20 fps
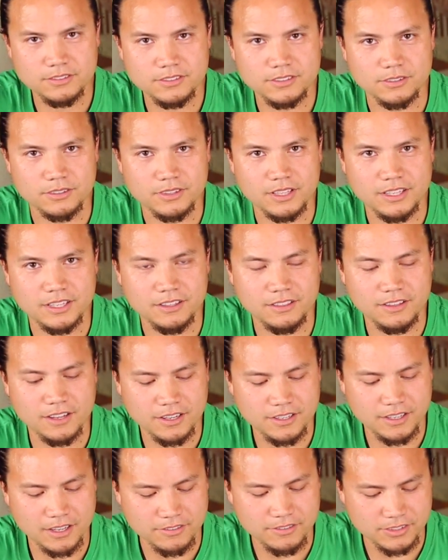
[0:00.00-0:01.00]
So with any
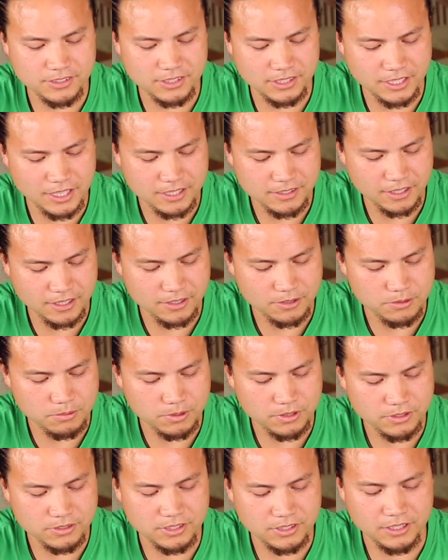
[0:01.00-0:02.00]
luck, after she gets out of
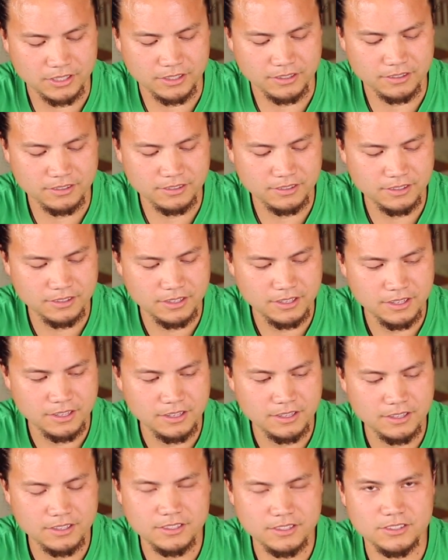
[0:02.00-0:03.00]
quarantine,
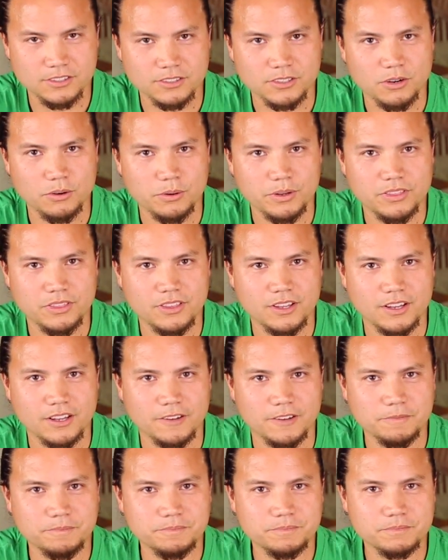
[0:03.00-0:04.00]
she'll go with
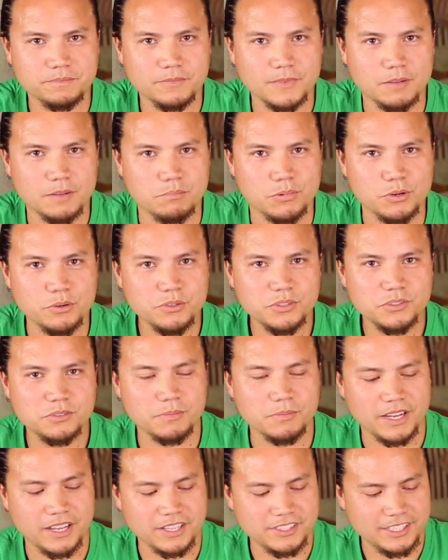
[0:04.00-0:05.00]
Bruce,
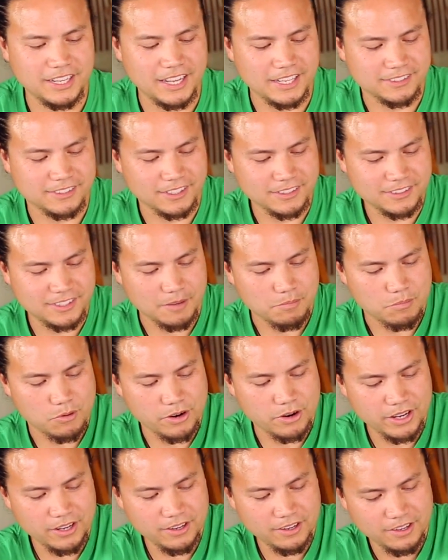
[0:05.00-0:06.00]
my Enchi het sunset
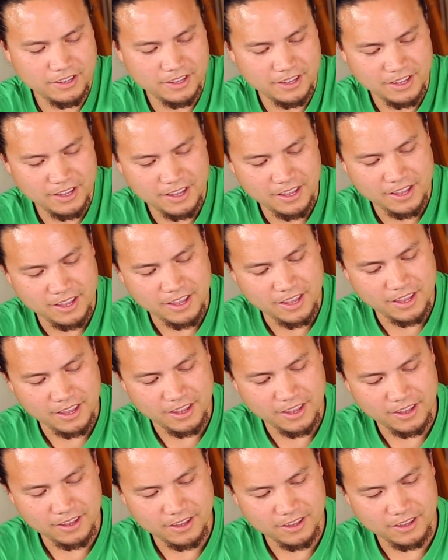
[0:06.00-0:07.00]
boy.
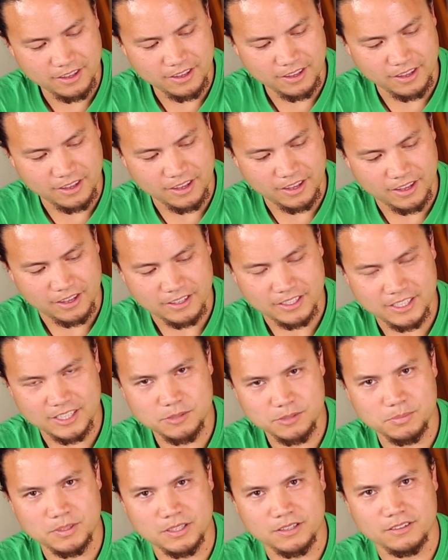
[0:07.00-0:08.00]
And he's
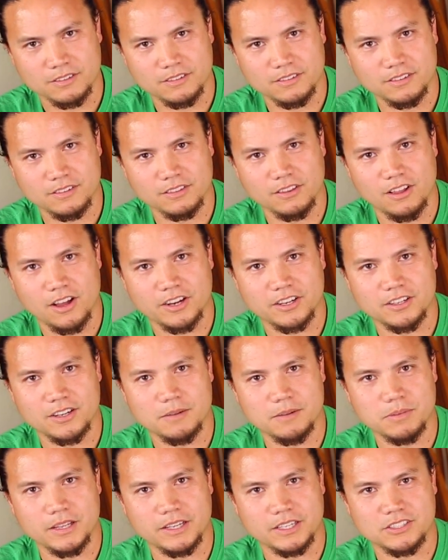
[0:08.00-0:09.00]
been locking
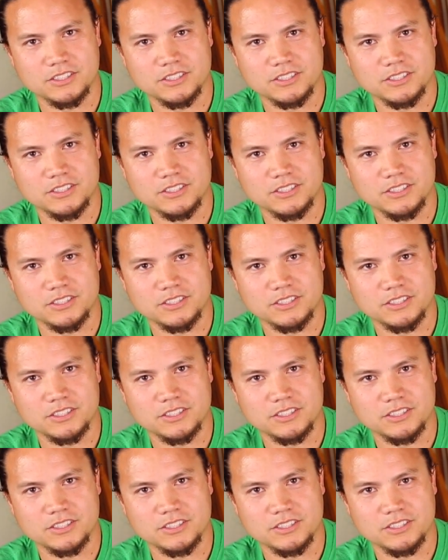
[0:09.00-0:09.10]
up like a